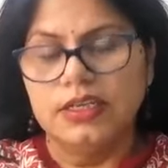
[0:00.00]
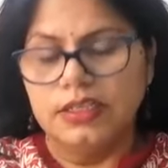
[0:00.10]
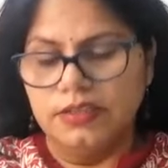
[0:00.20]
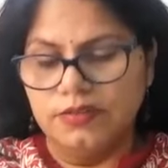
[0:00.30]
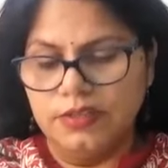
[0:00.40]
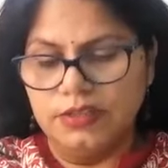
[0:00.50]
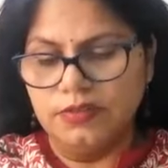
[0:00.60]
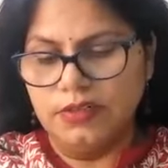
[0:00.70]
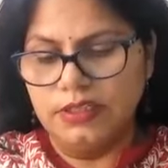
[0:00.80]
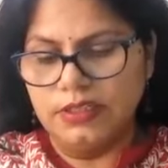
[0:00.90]
The first
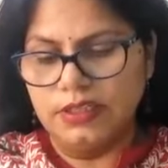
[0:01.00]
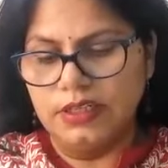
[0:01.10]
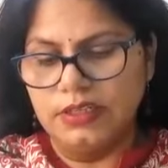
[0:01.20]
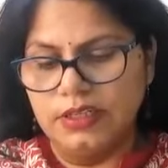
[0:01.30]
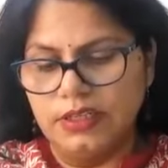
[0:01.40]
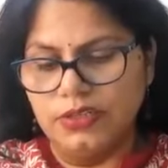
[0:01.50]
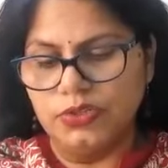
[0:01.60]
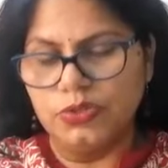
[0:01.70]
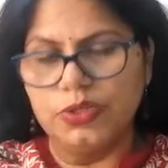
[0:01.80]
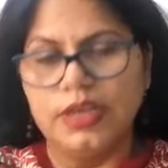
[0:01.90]
one is here the
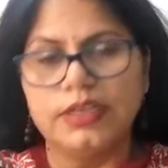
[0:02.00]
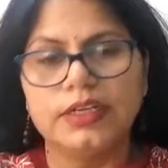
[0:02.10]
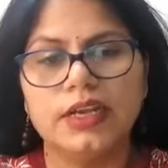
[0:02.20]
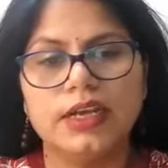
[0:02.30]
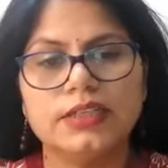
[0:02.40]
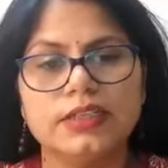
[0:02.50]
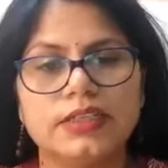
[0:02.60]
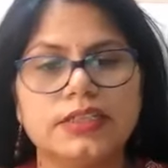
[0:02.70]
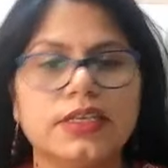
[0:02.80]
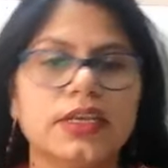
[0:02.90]
aristocratic class, and the
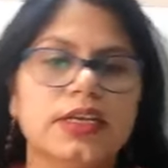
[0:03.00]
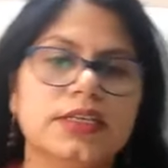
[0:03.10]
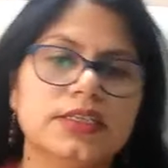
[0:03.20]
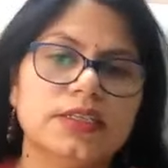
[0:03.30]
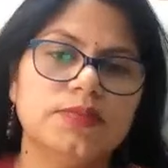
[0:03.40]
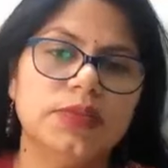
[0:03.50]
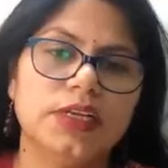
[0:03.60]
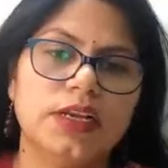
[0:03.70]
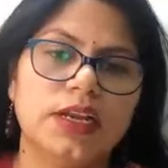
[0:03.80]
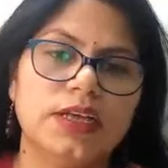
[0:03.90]
second is the middle
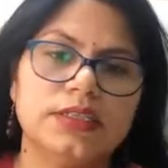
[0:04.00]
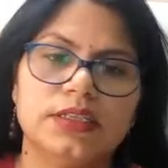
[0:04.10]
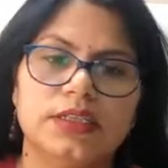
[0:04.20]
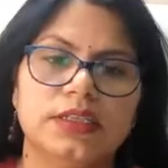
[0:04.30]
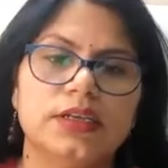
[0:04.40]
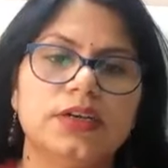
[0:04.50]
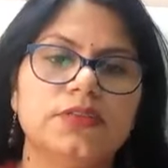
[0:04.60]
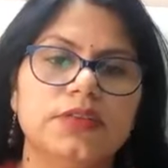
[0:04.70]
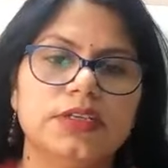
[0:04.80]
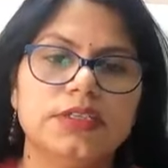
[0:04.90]
class, and the third
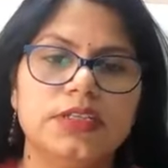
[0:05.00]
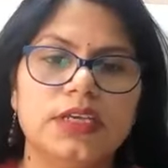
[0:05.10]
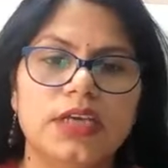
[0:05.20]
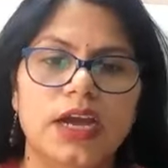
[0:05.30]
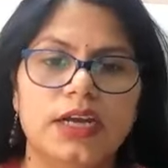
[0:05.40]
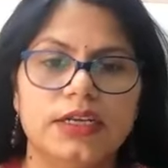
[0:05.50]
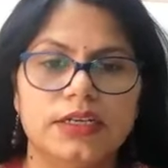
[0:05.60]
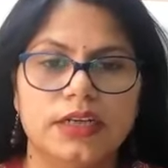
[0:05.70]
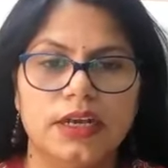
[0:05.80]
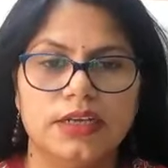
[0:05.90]
one is the
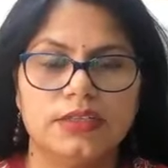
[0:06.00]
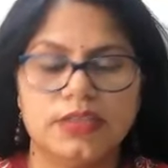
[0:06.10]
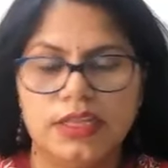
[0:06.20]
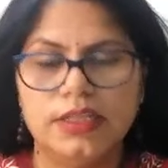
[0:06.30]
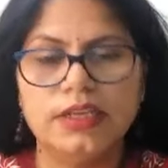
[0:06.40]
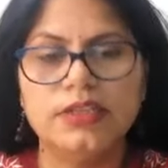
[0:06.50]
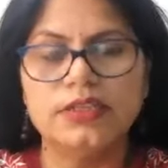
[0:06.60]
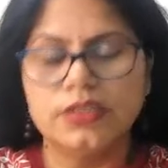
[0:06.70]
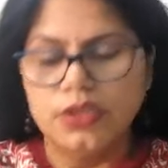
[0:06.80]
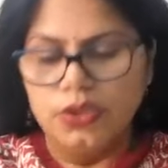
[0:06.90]
underclass. And there
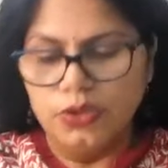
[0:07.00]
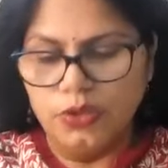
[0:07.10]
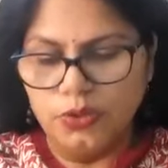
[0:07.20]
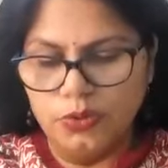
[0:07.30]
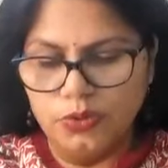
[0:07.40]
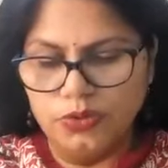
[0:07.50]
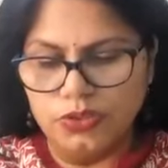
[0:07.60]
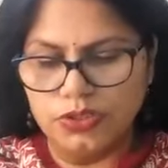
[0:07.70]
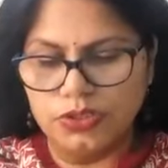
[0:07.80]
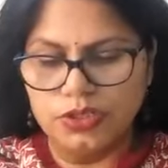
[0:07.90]
is
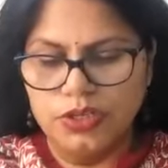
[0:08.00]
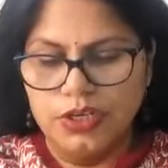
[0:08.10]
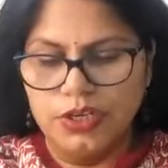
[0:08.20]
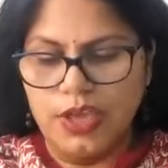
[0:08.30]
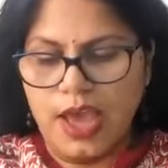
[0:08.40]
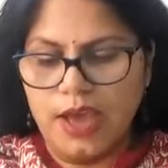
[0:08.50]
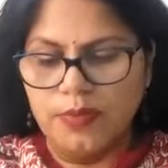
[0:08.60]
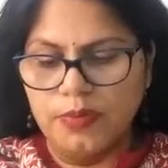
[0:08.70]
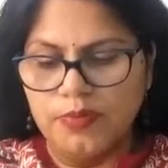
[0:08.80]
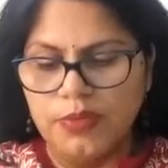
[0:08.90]
huge gap
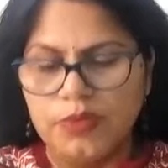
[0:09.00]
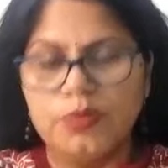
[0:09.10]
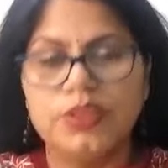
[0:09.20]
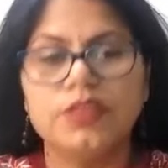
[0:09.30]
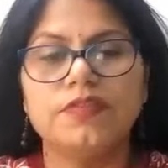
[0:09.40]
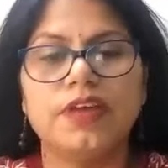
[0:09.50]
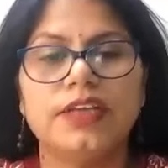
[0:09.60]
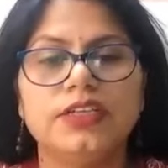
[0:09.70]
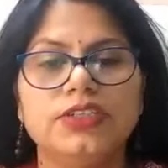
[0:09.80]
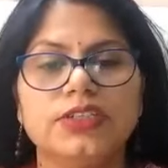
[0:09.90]
between the
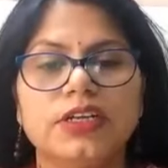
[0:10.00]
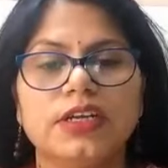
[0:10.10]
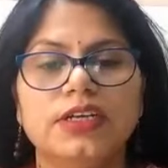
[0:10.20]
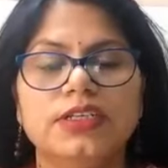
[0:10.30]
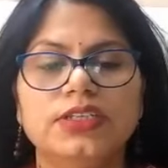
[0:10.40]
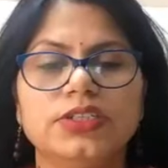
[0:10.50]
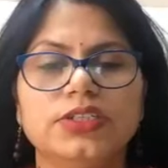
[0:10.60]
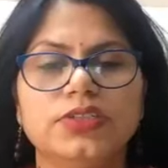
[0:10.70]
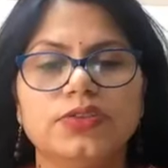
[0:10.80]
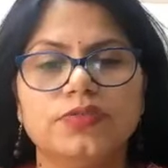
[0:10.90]
financial
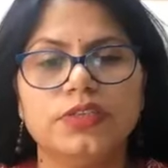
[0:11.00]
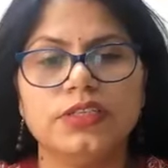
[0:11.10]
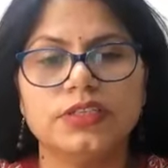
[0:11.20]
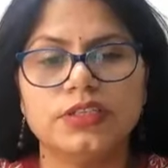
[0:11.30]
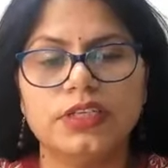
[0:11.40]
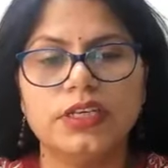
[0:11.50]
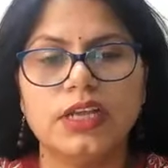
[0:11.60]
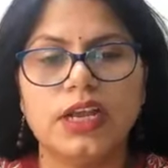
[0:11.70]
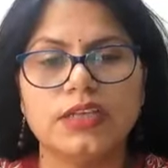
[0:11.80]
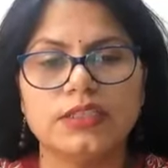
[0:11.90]
conditions of these three
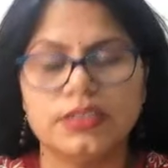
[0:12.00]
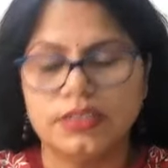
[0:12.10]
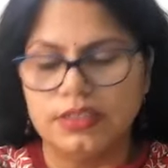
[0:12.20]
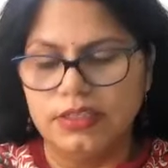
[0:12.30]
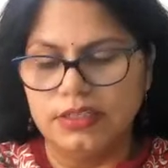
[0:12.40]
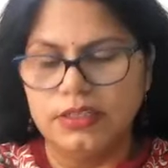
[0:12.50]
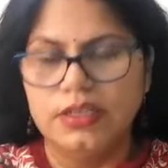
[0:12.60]
classes here.